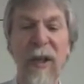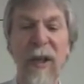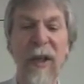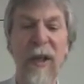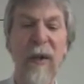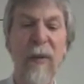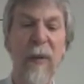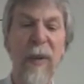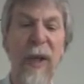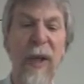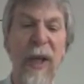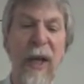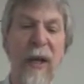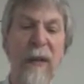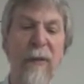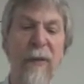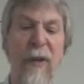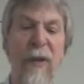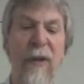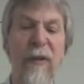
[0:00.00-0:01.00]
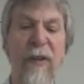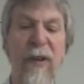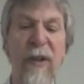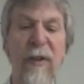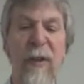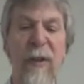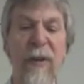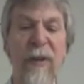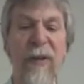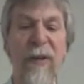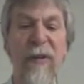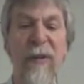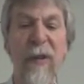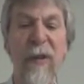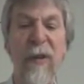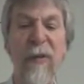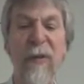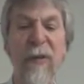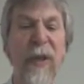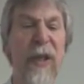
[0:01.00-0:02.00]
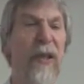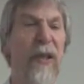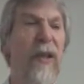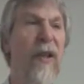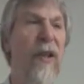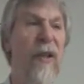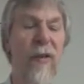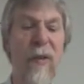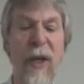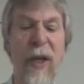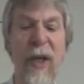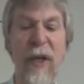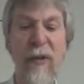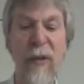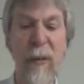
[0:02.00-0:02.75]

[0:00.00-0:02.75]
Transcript: we have sequences of read and write